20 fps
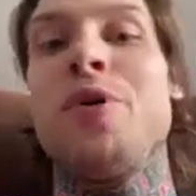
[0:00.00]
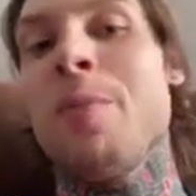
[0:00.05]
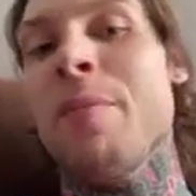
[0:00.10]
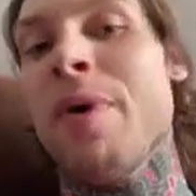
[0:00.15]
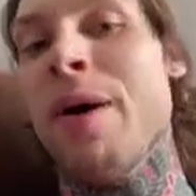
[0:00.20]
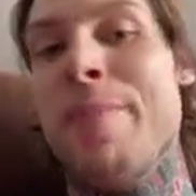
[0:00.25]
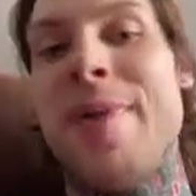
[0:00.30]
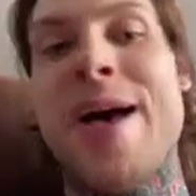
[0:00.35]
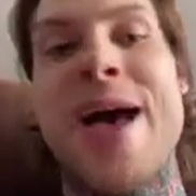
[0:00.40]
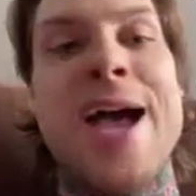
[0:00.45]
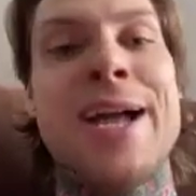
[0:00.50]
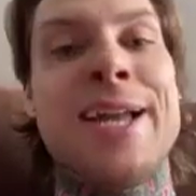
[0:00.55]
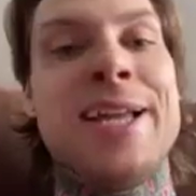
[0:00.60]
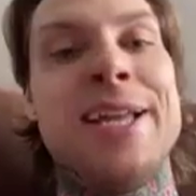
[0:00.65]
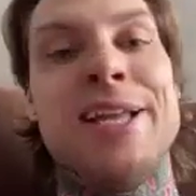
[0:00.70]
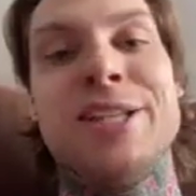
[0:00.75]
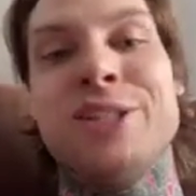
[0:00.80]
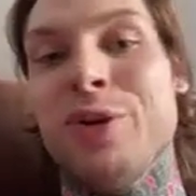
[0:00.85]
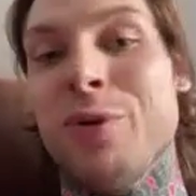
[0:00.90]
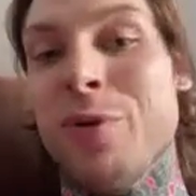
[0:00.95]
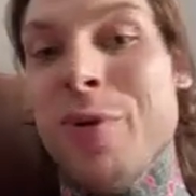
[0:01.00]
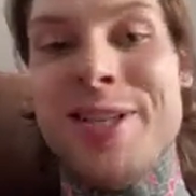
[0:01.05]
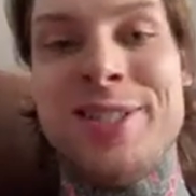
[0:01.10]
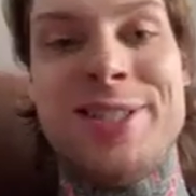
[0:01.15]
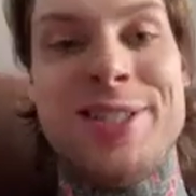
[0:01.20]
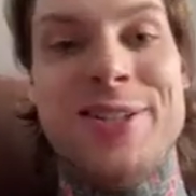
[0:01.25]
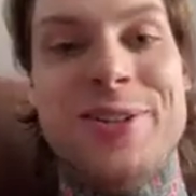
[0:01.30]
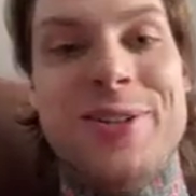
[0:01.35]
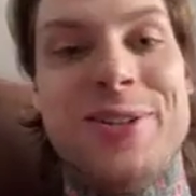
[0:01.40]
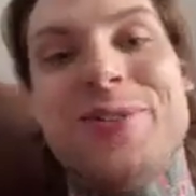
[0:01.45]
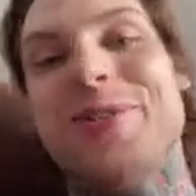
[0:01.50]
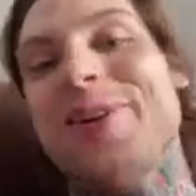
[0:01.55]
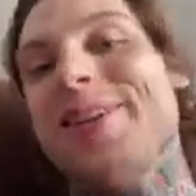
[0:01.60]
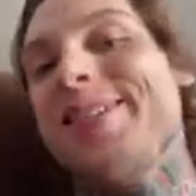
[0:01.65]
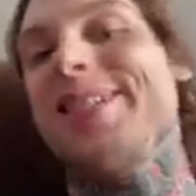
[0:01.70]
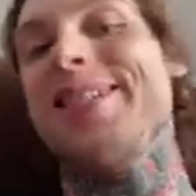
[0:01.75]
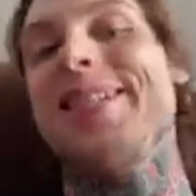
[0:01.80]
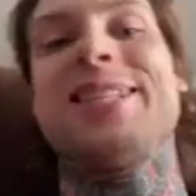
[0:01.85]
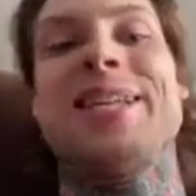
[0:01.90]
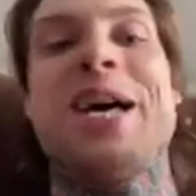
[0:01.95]
on my back against a wrestler. The
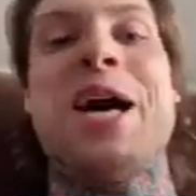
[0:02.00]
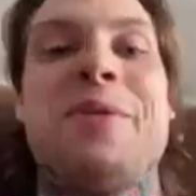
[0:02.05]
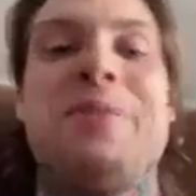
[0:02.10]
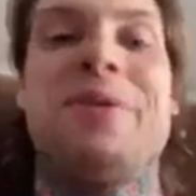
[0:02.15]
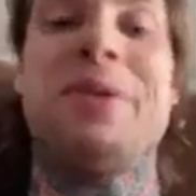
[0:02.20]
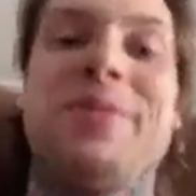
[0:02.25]
rest of the time, and